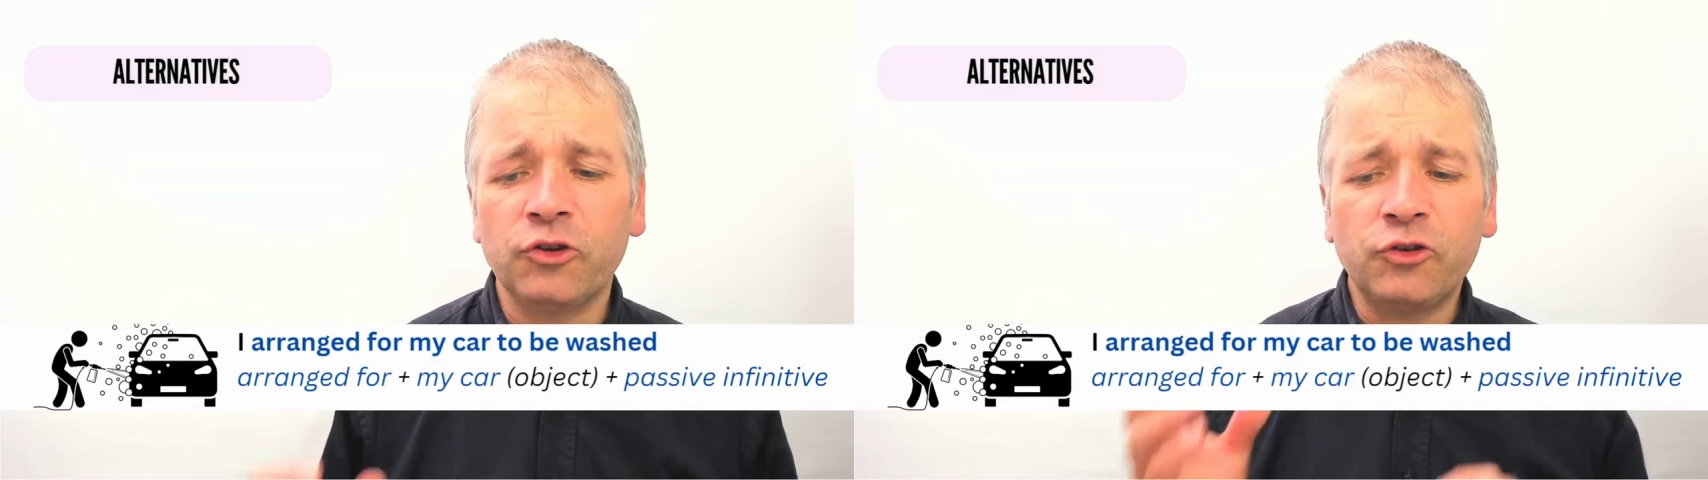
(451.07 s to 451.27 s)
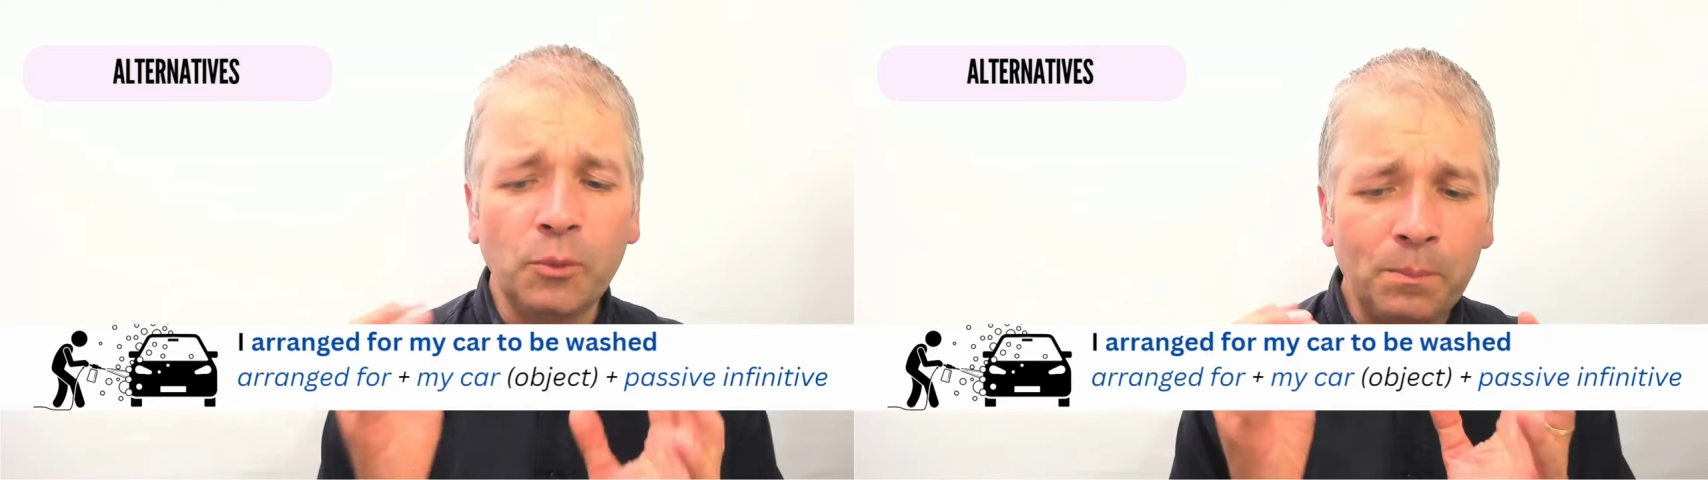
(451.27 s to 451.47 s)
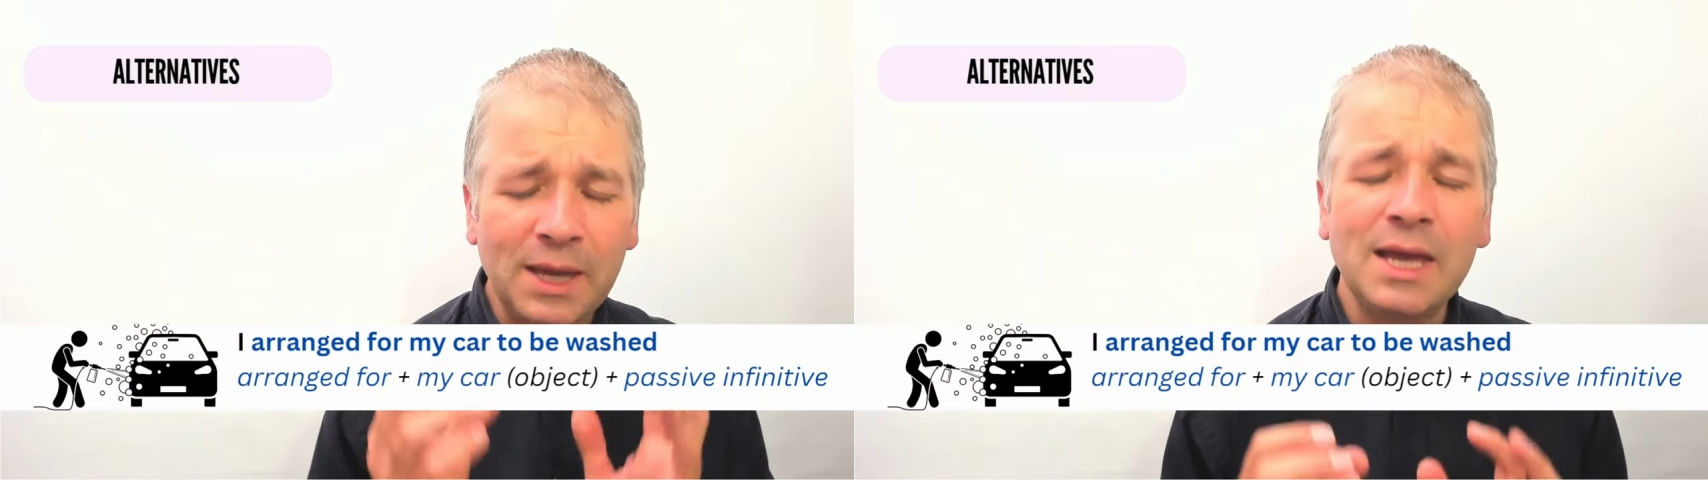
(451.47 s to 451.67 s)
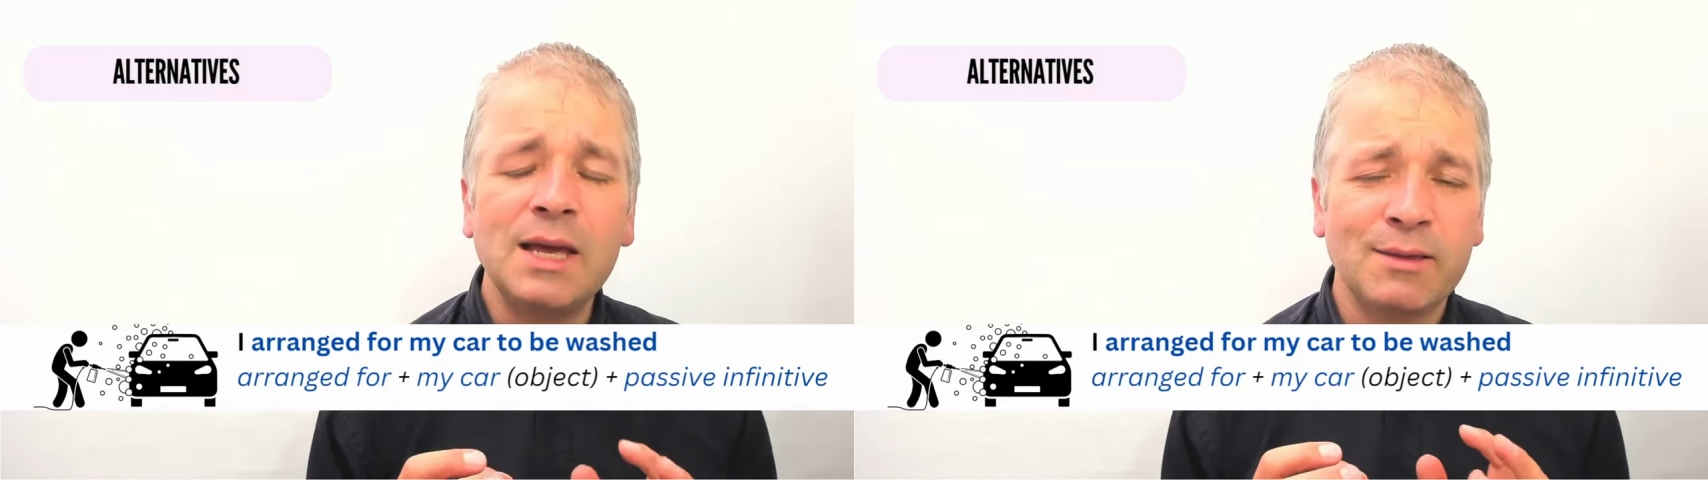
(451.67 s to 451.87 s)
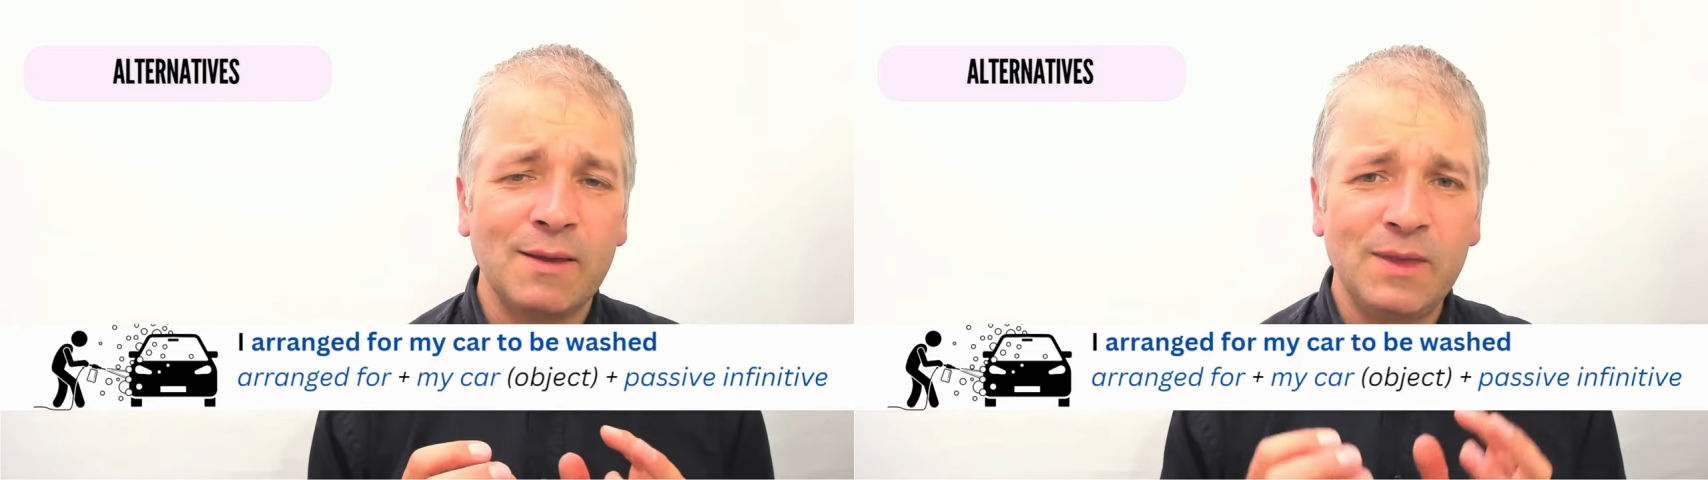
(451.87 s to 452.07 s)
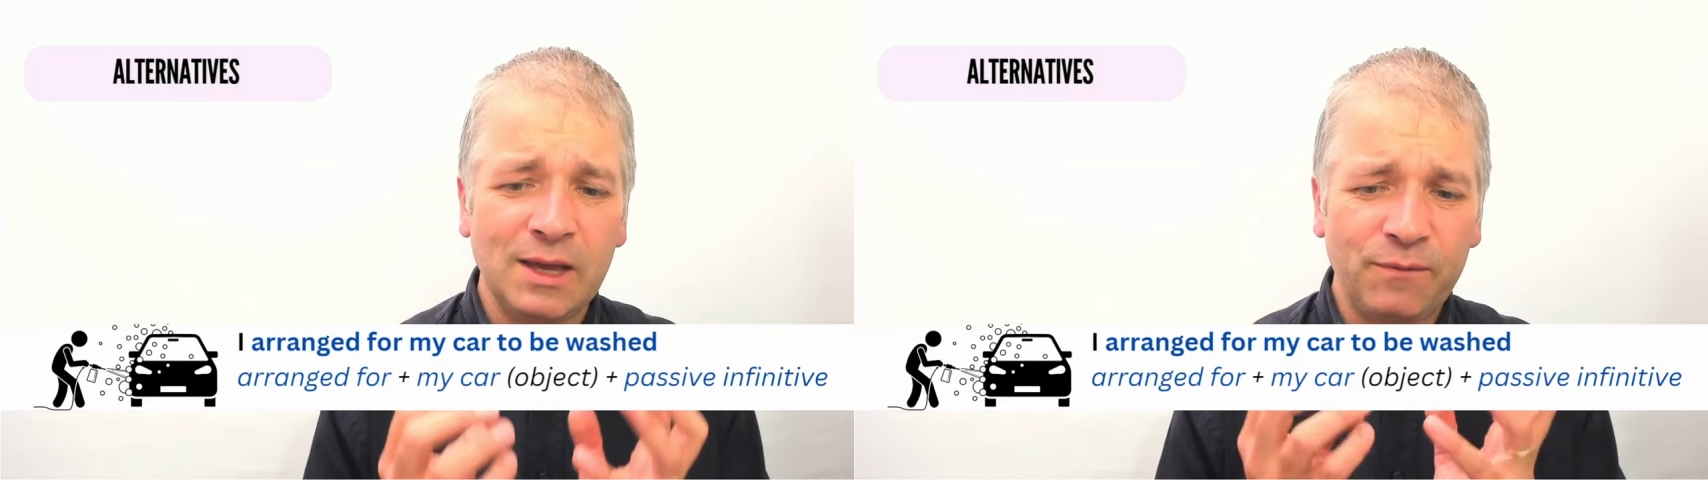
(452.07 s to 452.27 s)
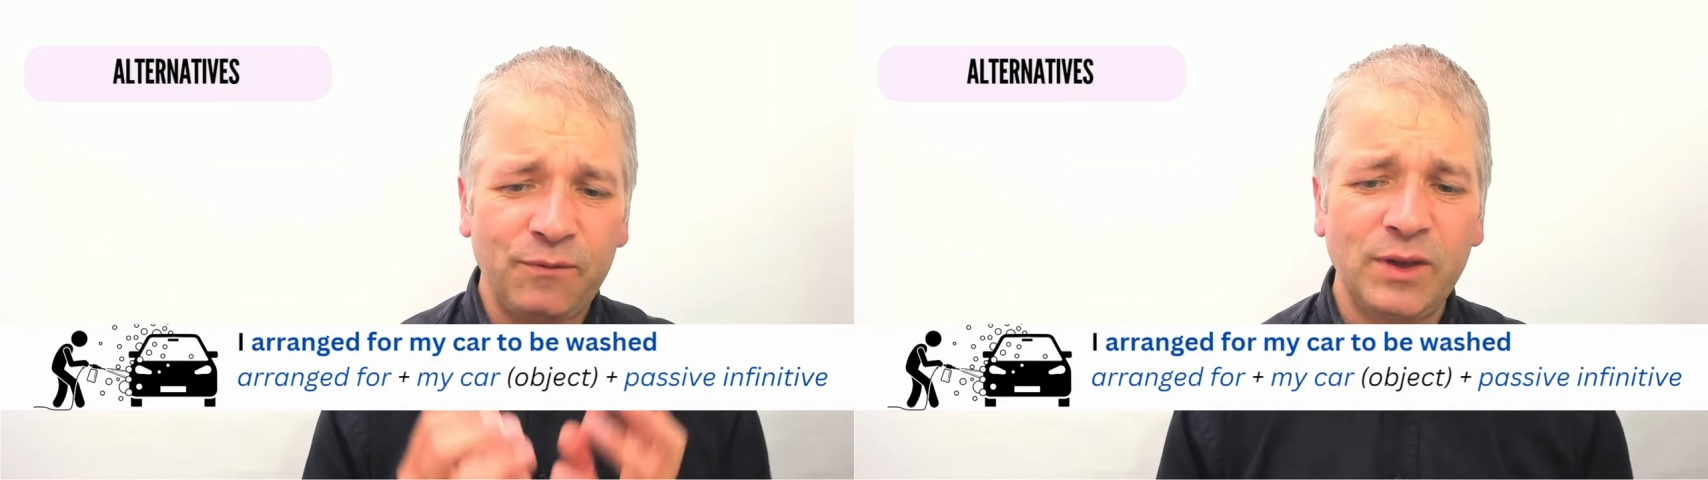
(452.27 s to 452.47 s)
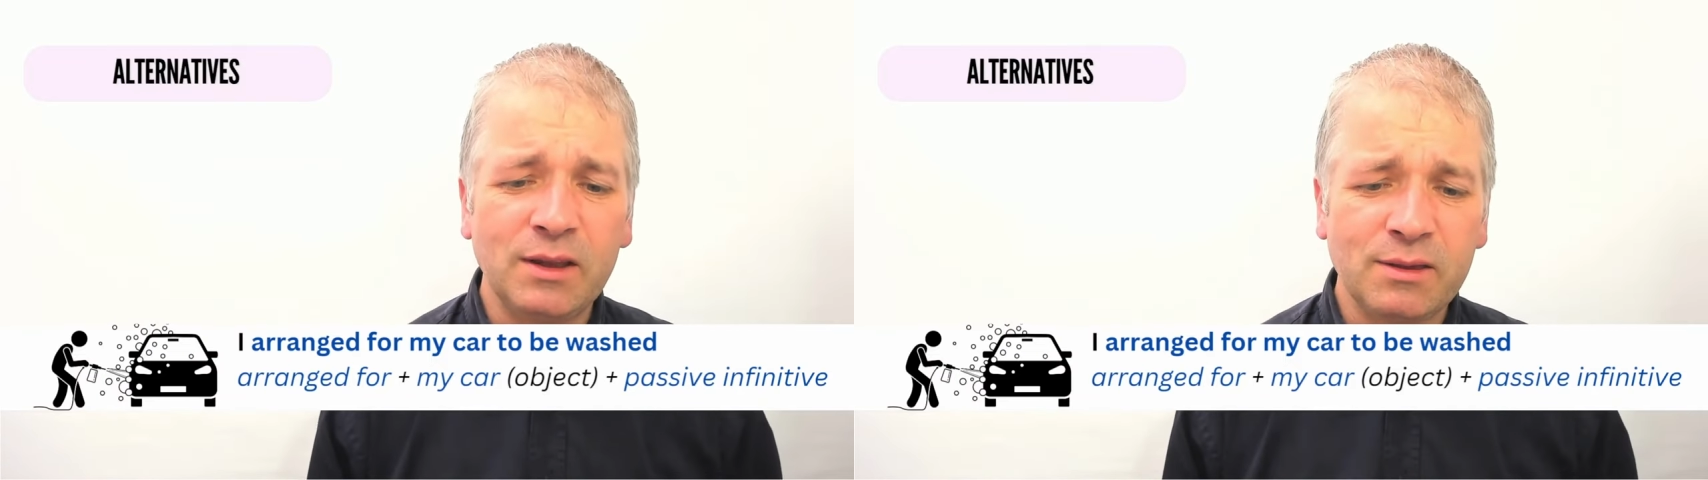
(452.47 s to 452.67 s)
To be is in the
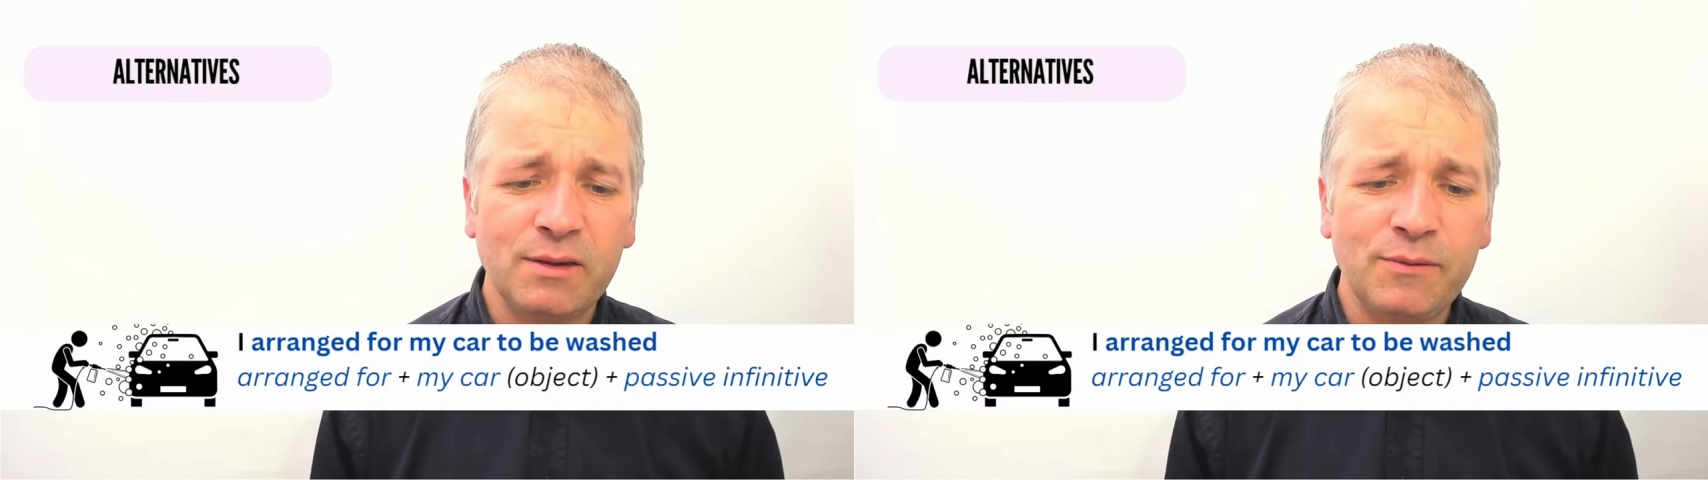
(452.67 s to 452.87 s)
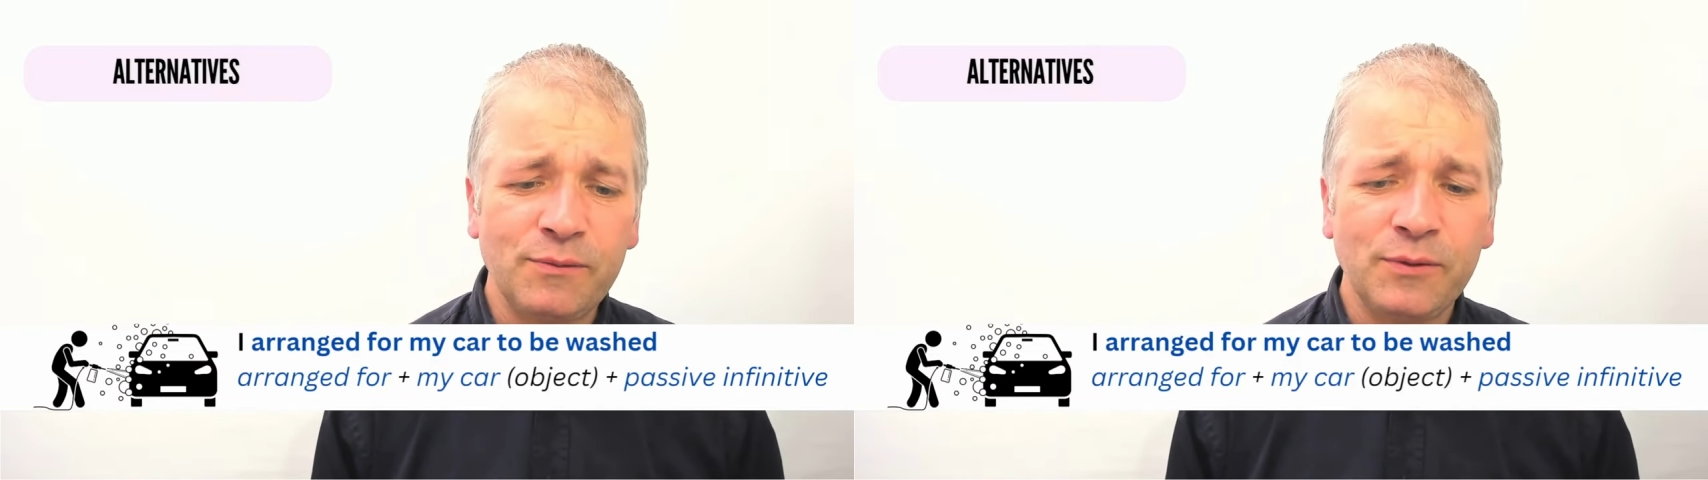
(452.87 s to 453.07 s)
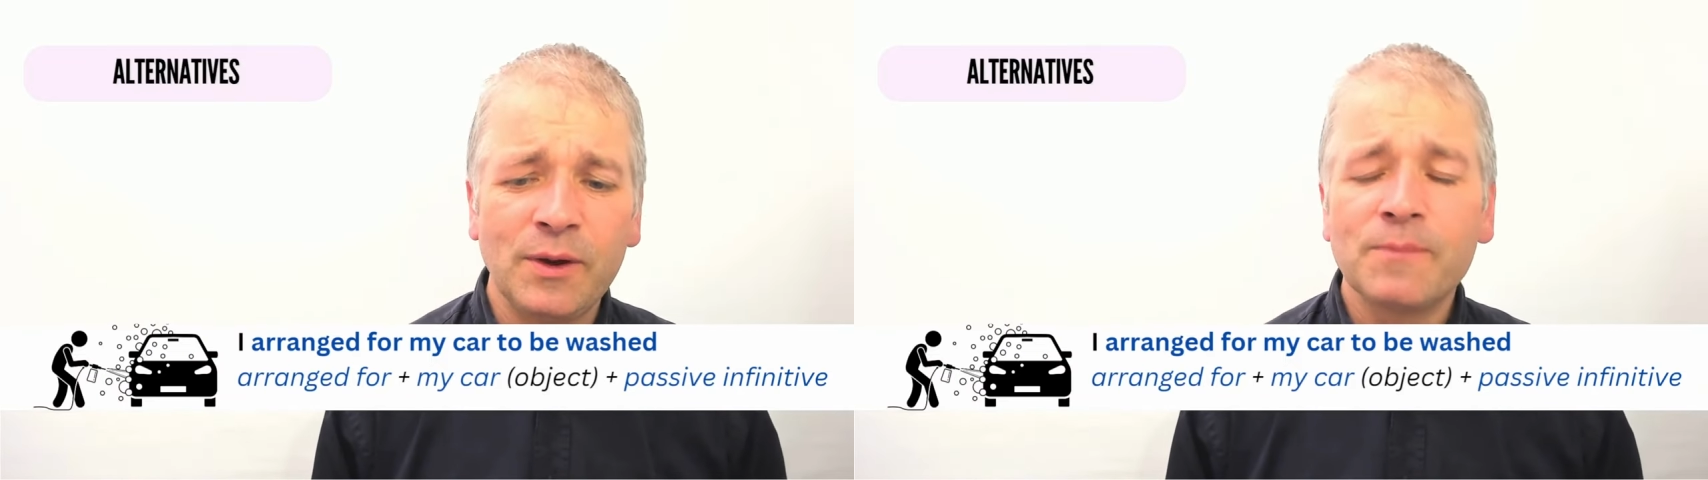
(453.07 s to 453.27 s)
infinitive,